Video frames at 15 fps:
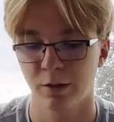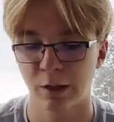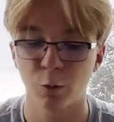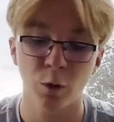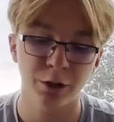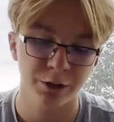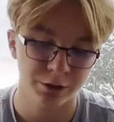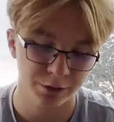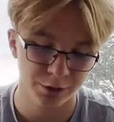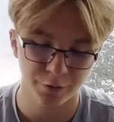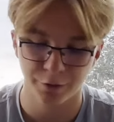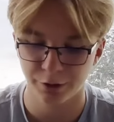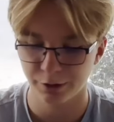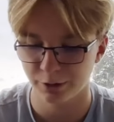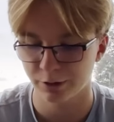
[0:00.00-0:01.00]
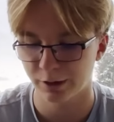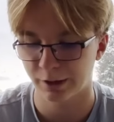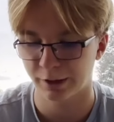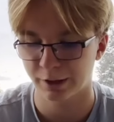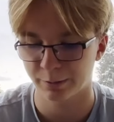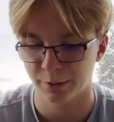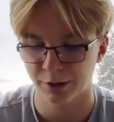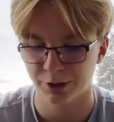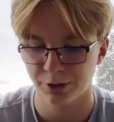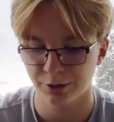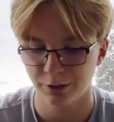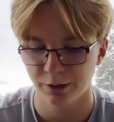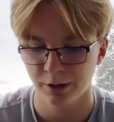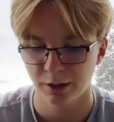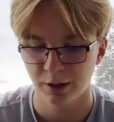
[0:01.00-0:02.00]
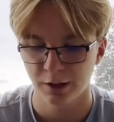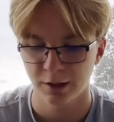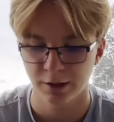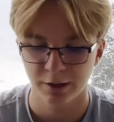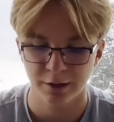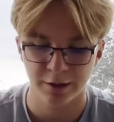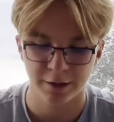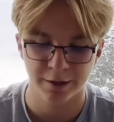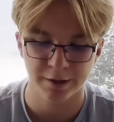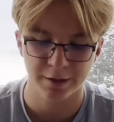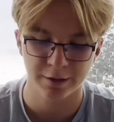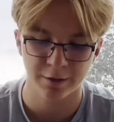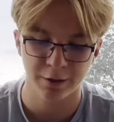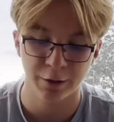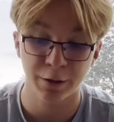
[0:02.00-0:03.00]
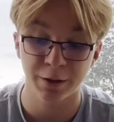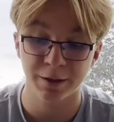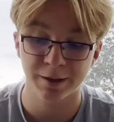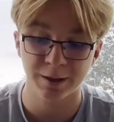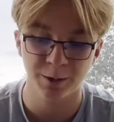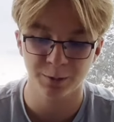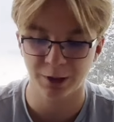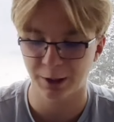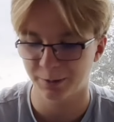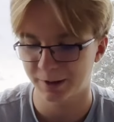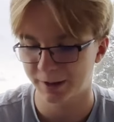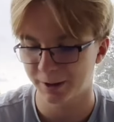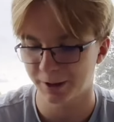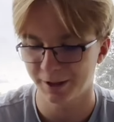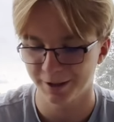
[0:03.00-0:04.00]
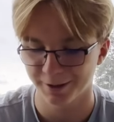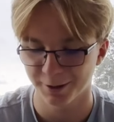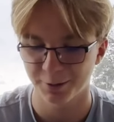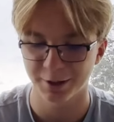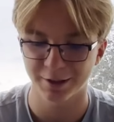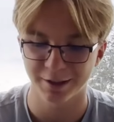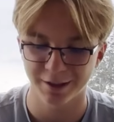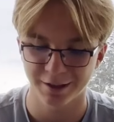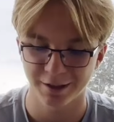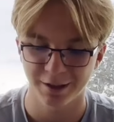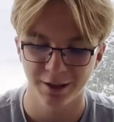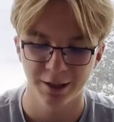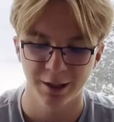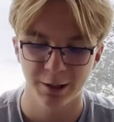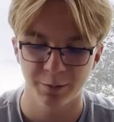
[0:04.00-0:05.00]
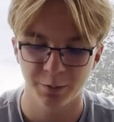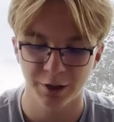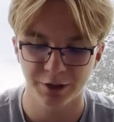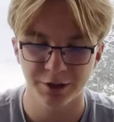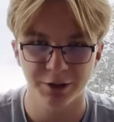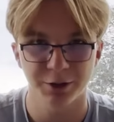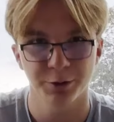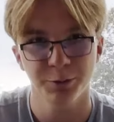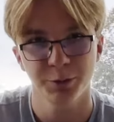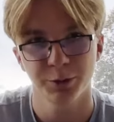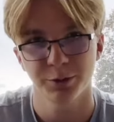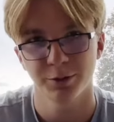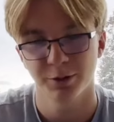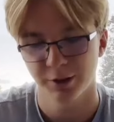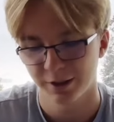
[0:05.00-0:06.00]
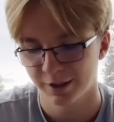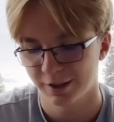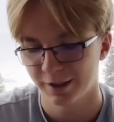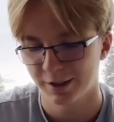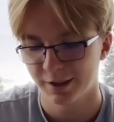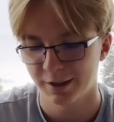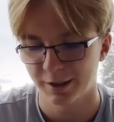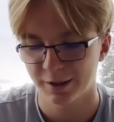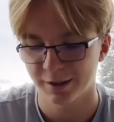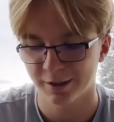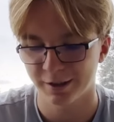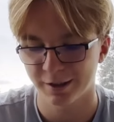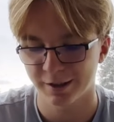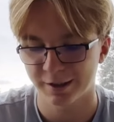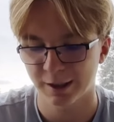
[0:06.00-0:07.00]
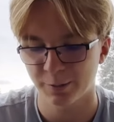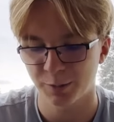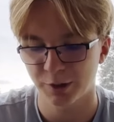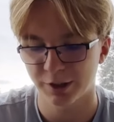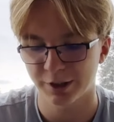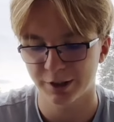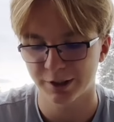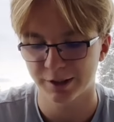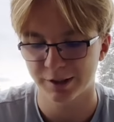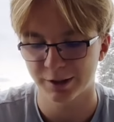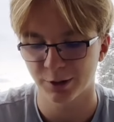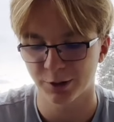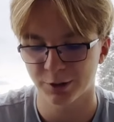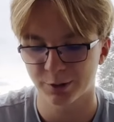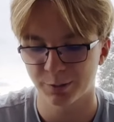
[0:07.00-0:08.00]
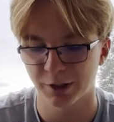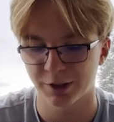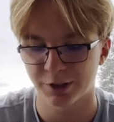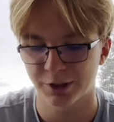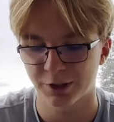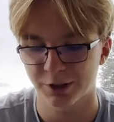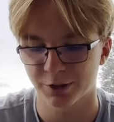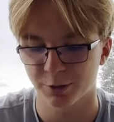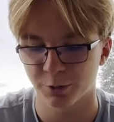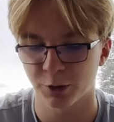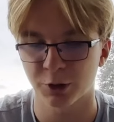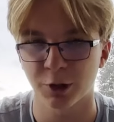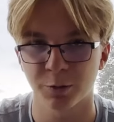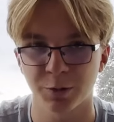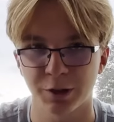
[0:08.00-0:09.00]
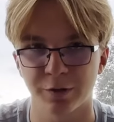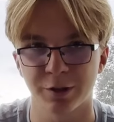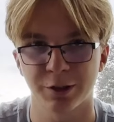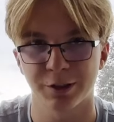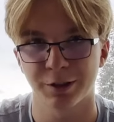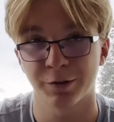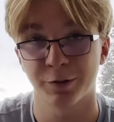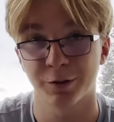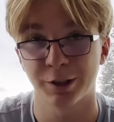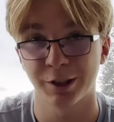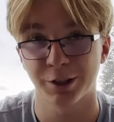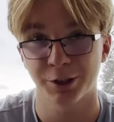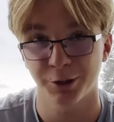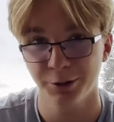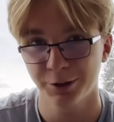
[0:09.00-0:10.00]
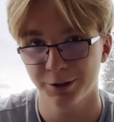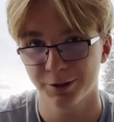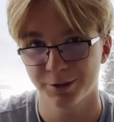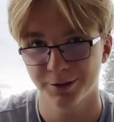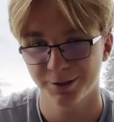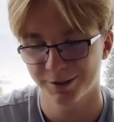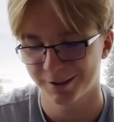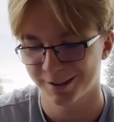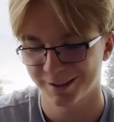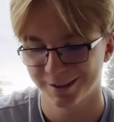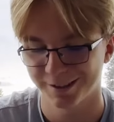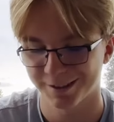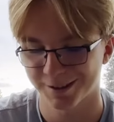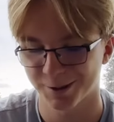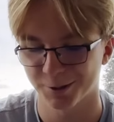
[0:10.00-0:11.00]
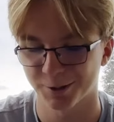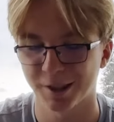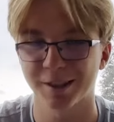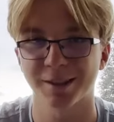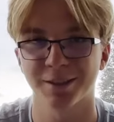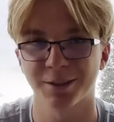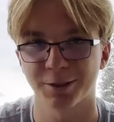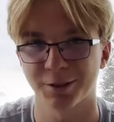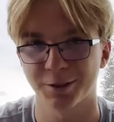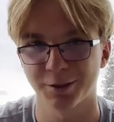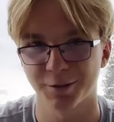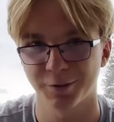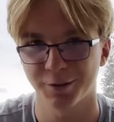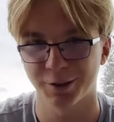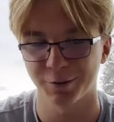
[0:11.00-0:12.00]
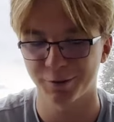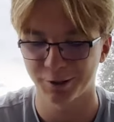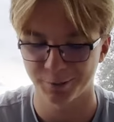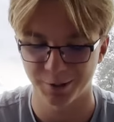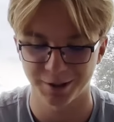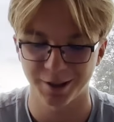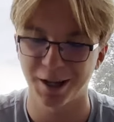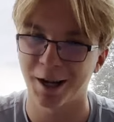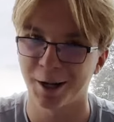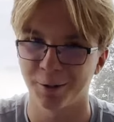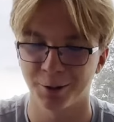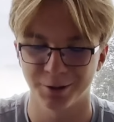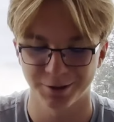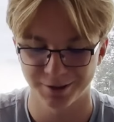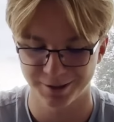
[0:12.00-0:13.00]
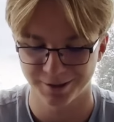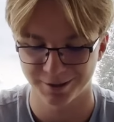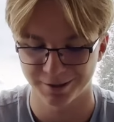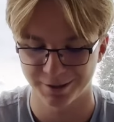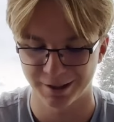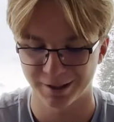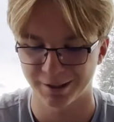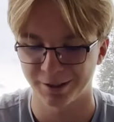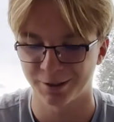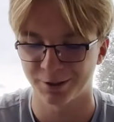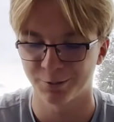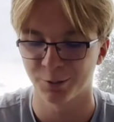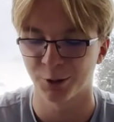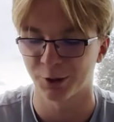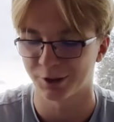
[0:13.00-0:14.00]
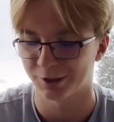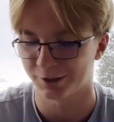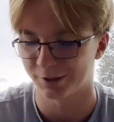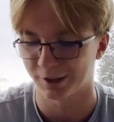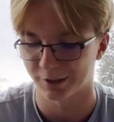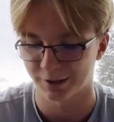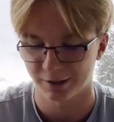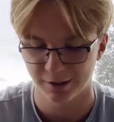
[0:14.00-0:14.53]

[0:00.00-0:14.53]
One another thing I can mention is sometimes when I bench the Tomb, some players don't bench Rotom even if they should. So that's another funny thing, but I won't get more into that.